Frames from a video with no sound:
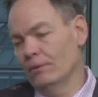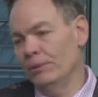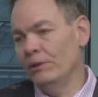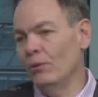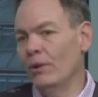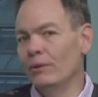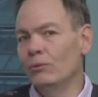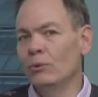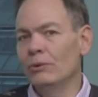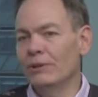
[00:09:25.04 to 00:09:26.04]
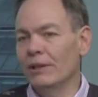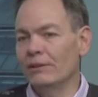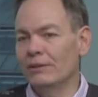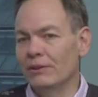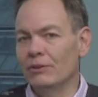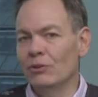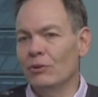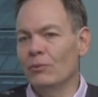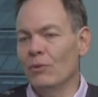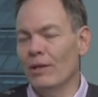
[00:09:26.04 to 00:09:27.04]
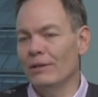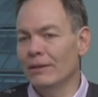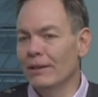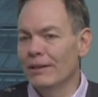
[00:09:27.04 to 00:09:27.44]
Bitcoin rules us, there's only one.